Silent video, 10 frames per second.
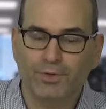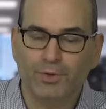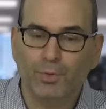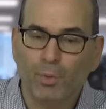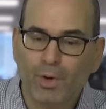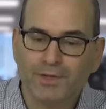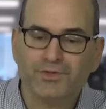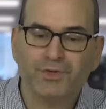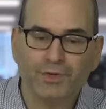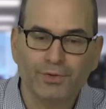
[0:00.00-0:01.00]
you want
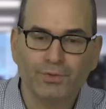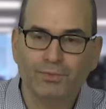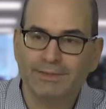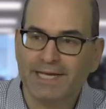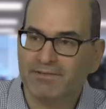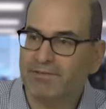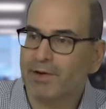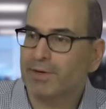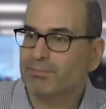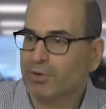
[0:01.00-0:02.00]
to take
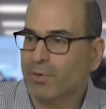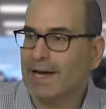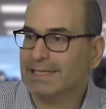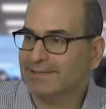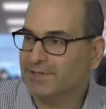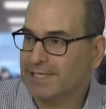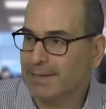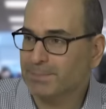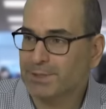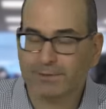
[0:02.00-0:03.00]
very proactive
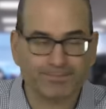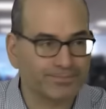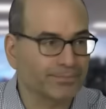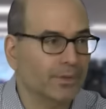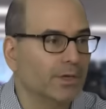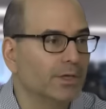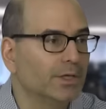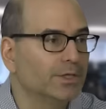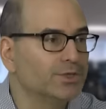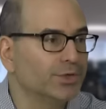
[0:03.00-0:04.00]
steps
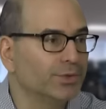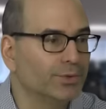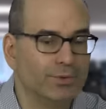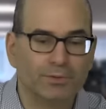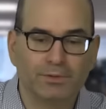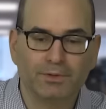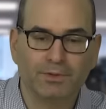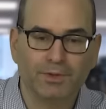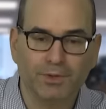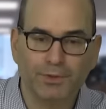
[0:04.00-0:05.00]
to
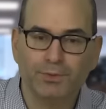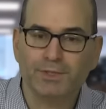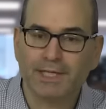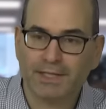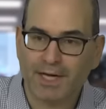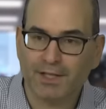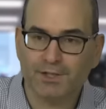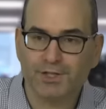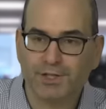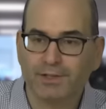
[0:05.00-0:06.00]
use
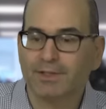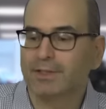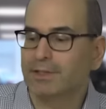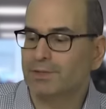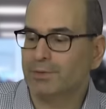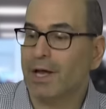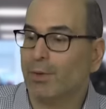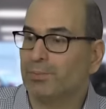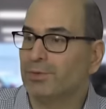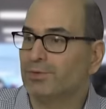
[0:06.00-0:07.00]
technology to
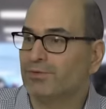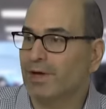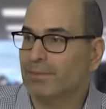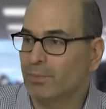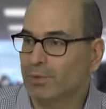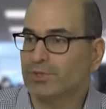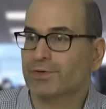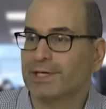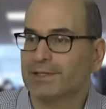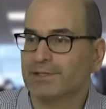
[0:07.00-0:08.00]
help you to find more
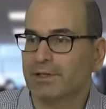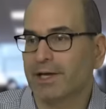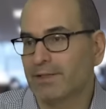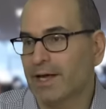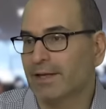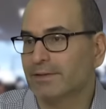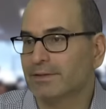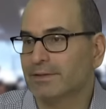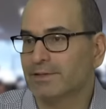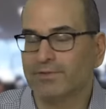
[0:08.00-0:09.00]
trades like that.
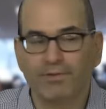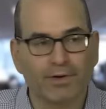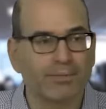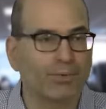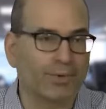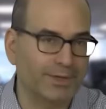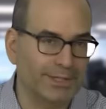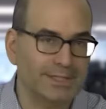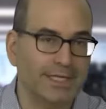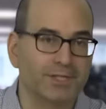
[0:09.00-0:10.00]
It's very important in
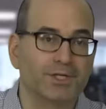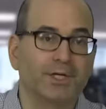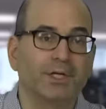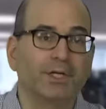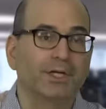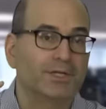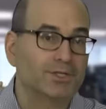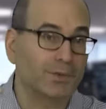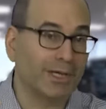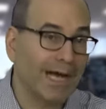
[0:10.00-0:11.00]
this age. And
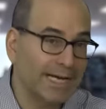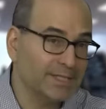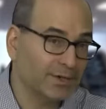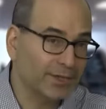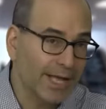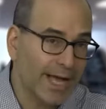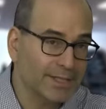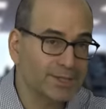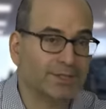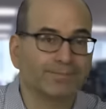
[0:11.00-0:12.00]
so guys on our
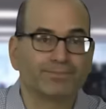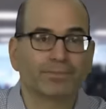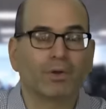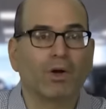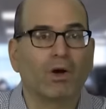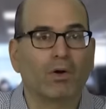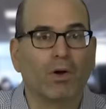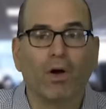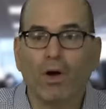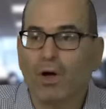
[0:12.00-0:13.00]
desk are
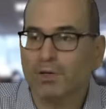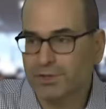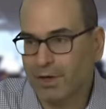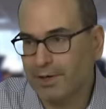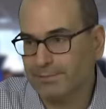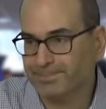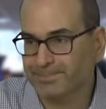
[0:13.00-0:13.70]
all taught,